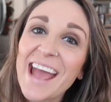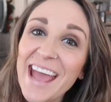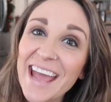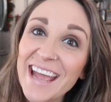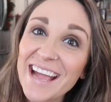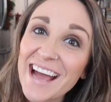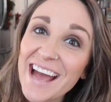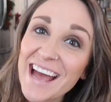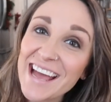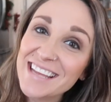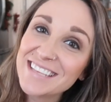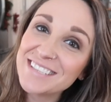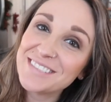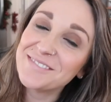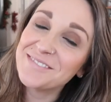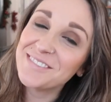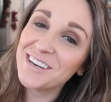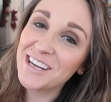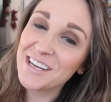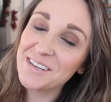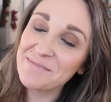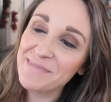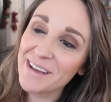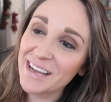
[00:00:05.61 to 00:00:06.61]
Hey guys,
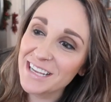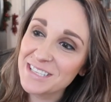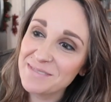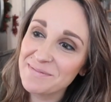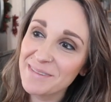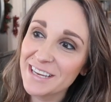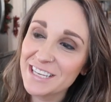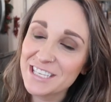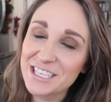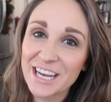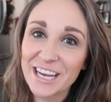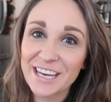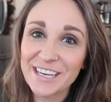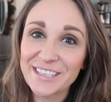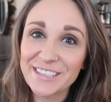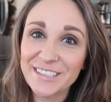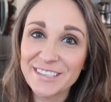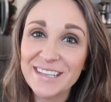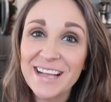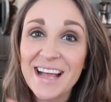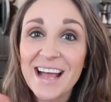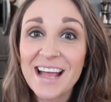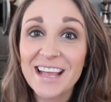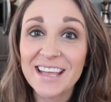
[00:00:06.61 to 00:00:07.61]
welcome back to my
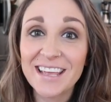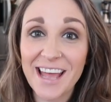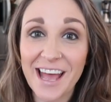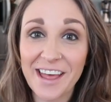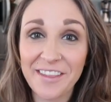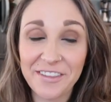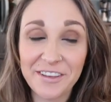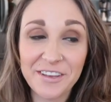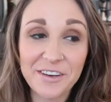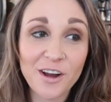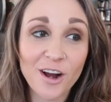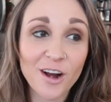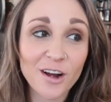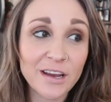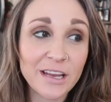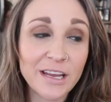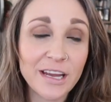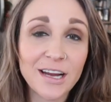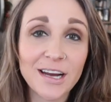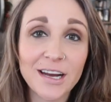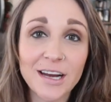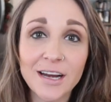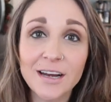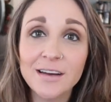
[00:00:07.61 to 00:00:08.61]
channel. Kathleen Hart
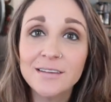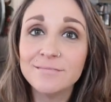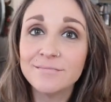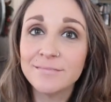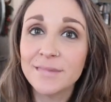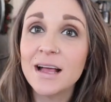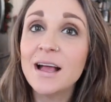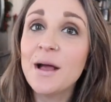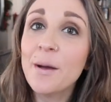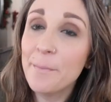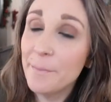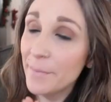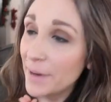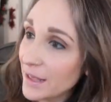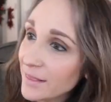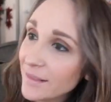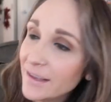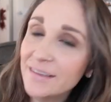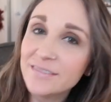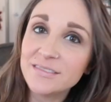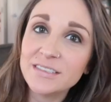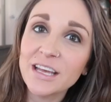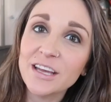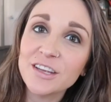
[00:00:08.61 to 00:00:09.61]
here, my
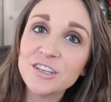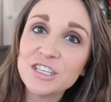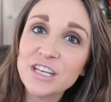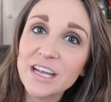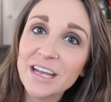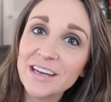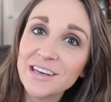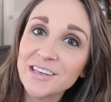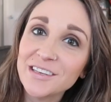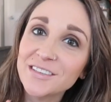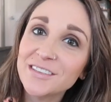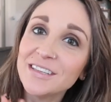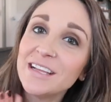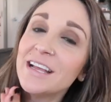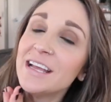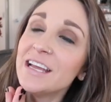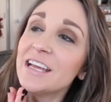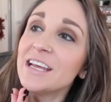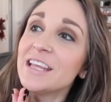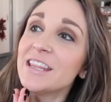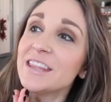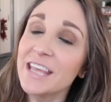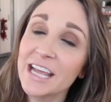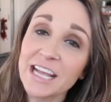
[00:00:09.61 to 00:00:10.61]
lifestyle channel.
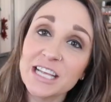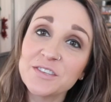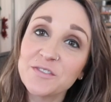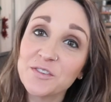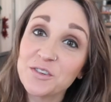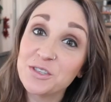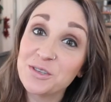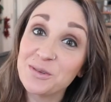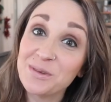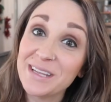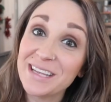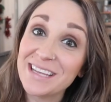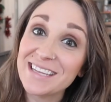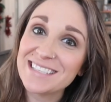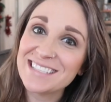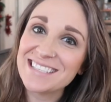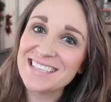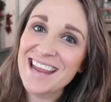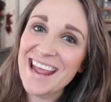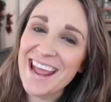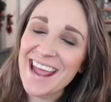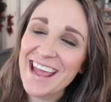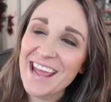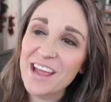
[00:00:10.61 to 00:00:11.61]
Thanks for tuning in
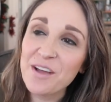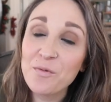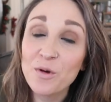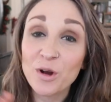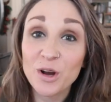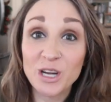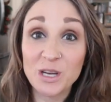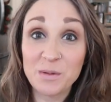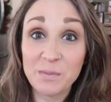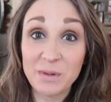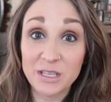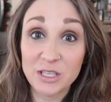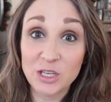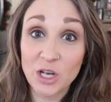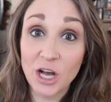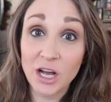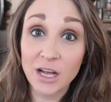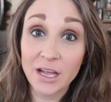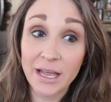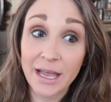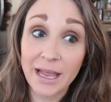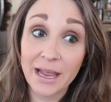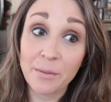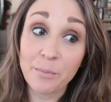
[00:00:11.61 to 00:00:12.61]
today. We're gonna be
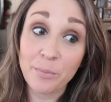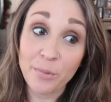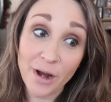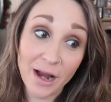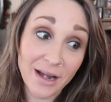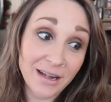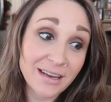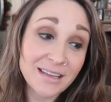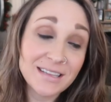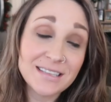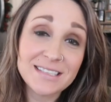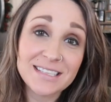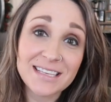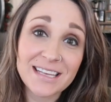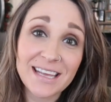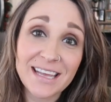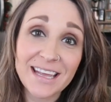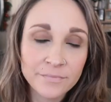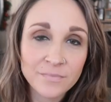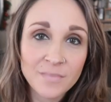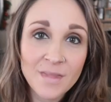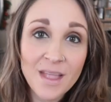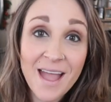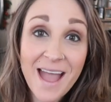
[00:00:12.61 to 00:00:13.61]
talking
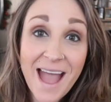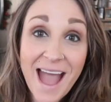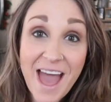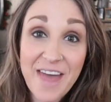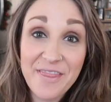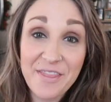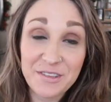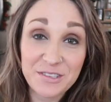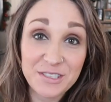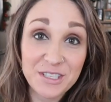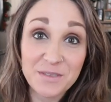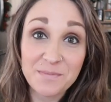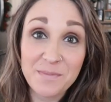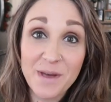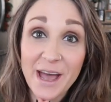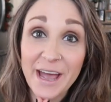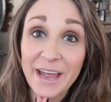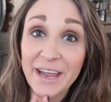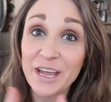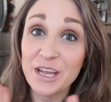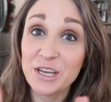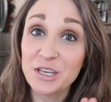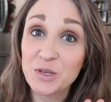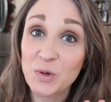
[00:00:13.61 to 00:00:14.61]
pregnancy, and this is
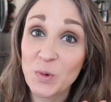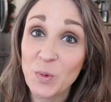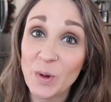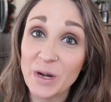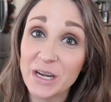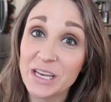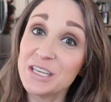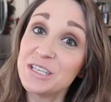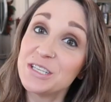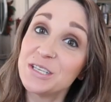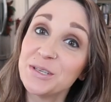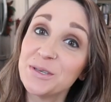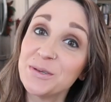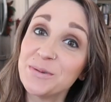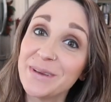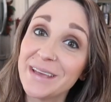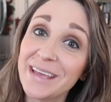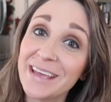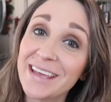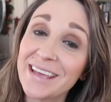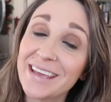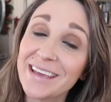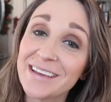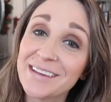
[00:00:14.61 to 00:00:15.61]
my
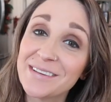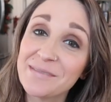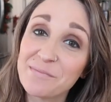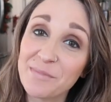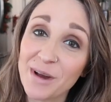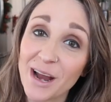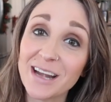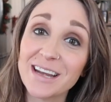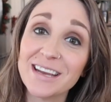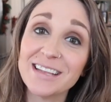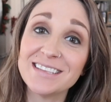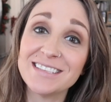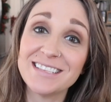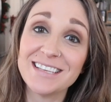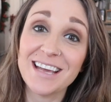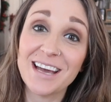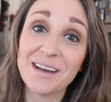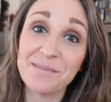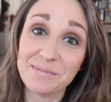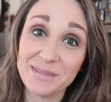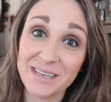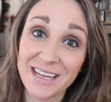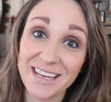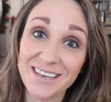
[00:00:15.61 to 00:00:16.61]
22-week pregnancy
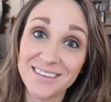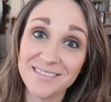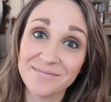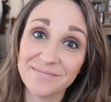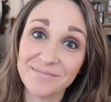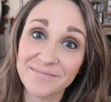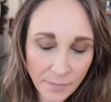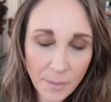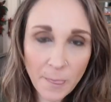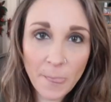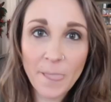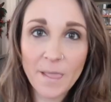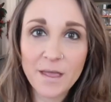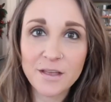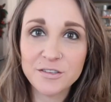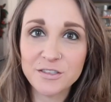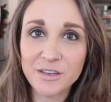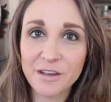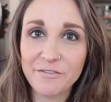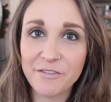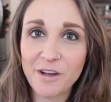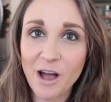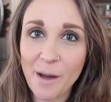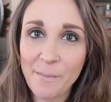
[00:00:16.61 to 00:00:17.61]
update.
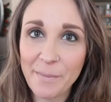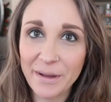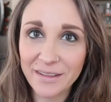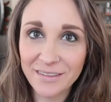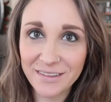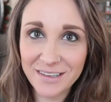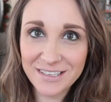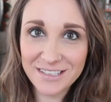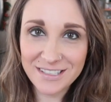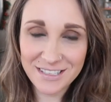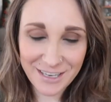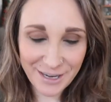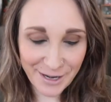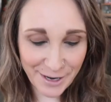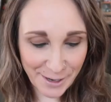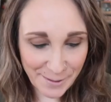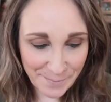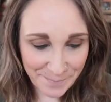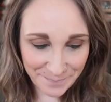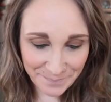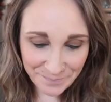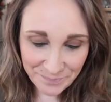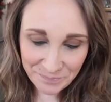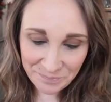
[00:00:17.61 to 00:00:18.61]
So I've got my list
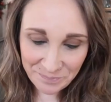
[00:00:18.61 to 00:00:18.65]
here.